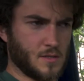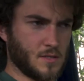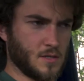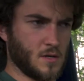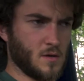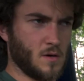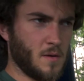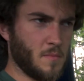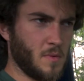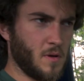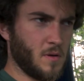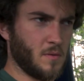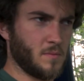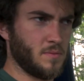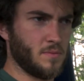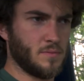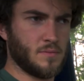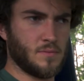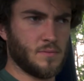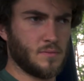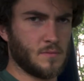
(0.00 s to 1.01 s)
So I mean,
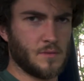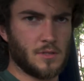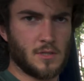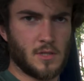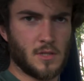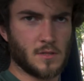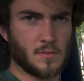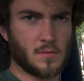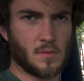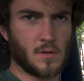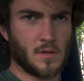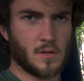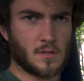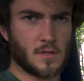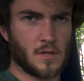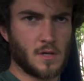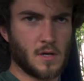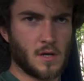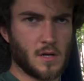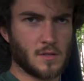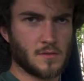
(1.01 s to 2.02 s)
geez, what else
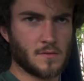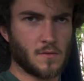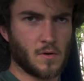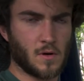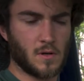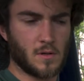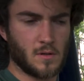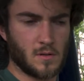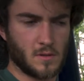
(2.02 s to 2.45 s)
can you ask for?